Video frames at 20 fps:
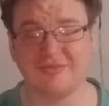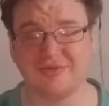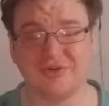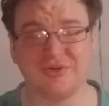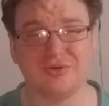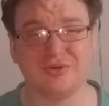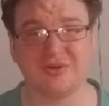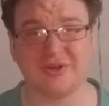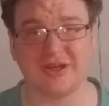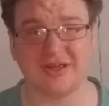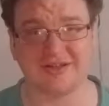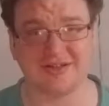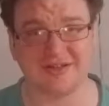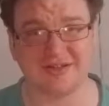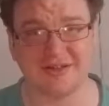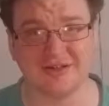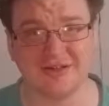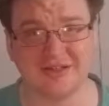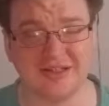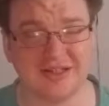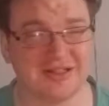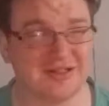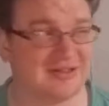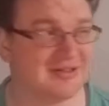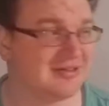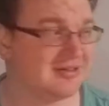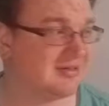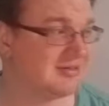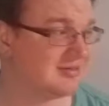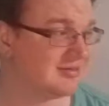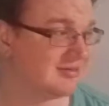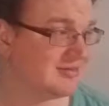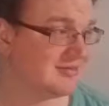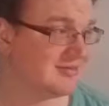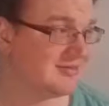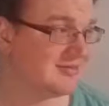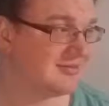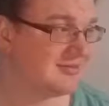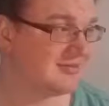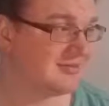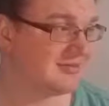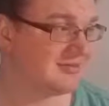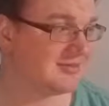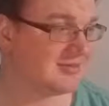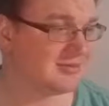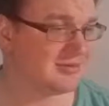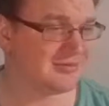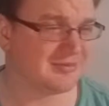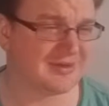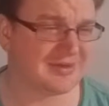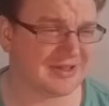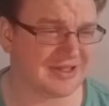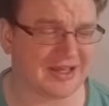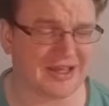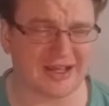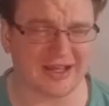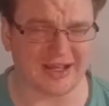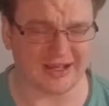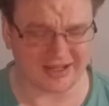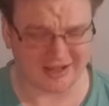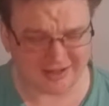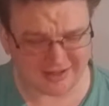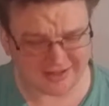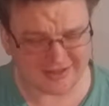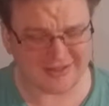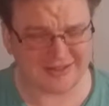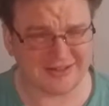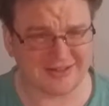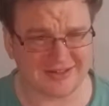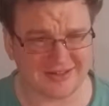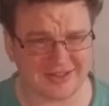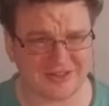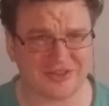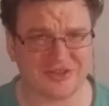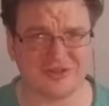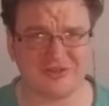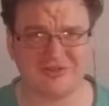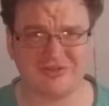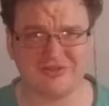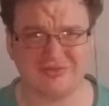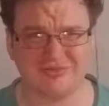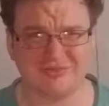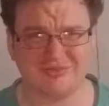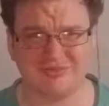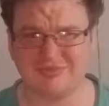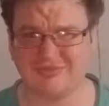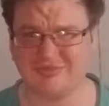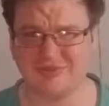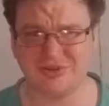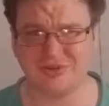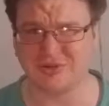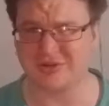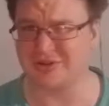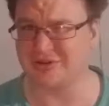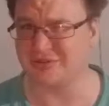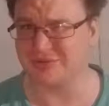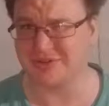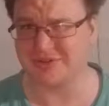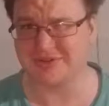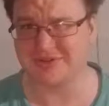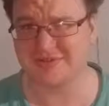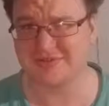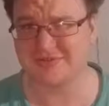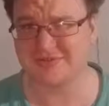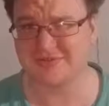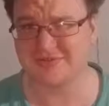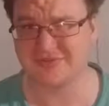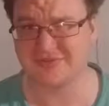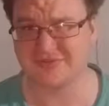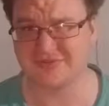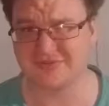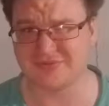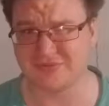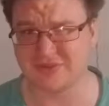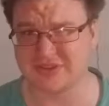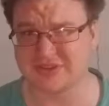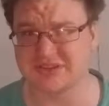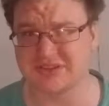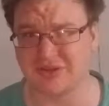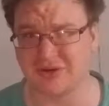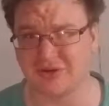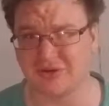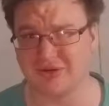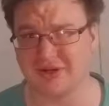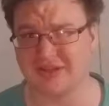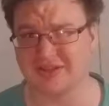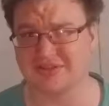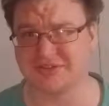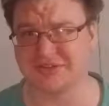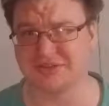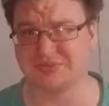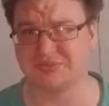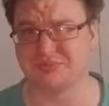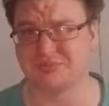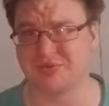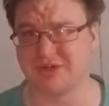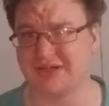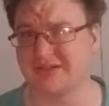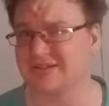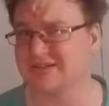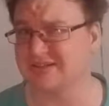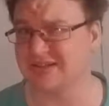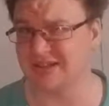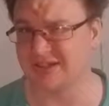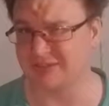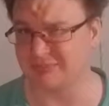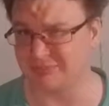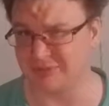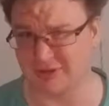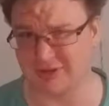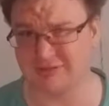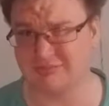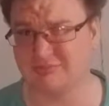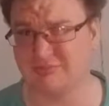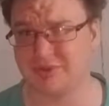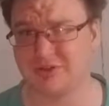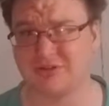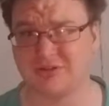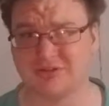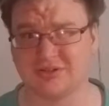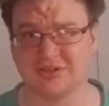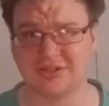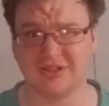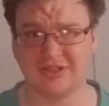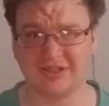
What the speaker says: do that until, I guess you can do it for as long as you practice iron palm, because